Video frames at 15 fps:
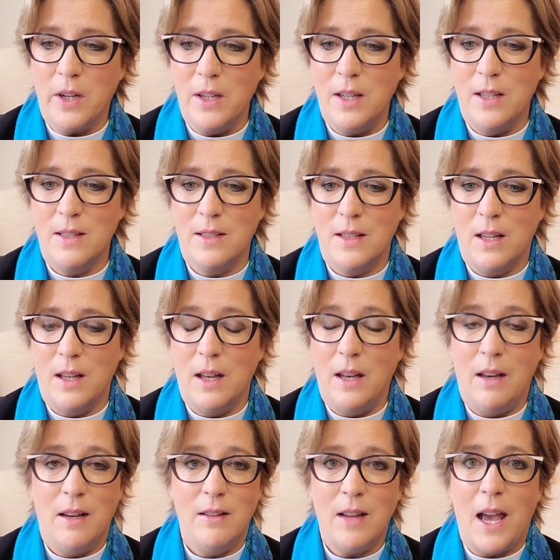it is that
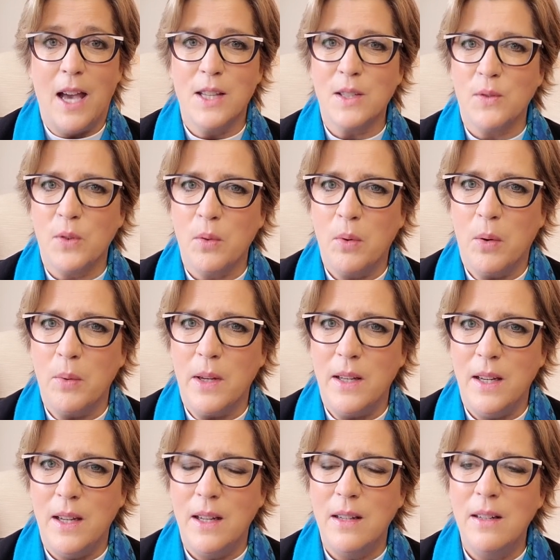and ask for what we
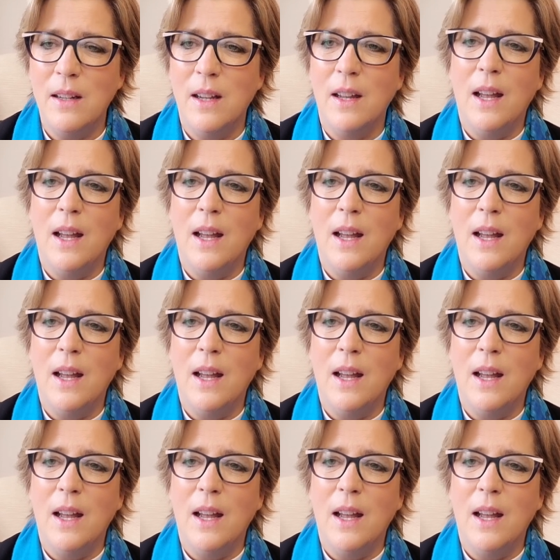need,